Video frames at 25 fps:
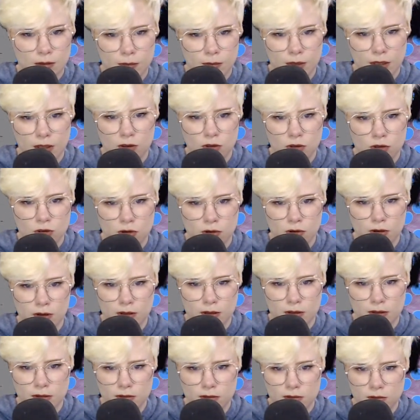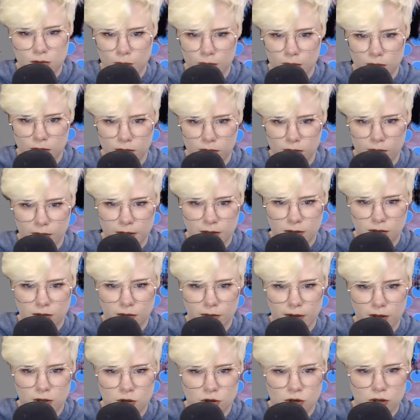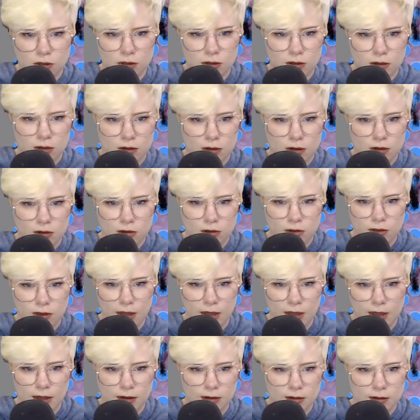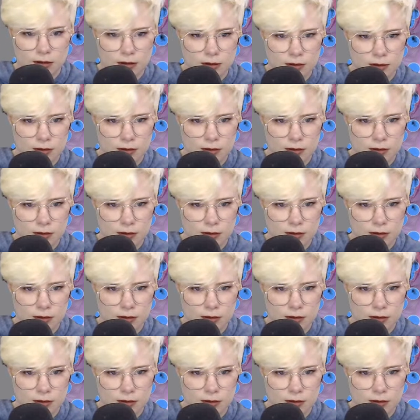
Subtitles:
Making sure it is going the right direction to the end.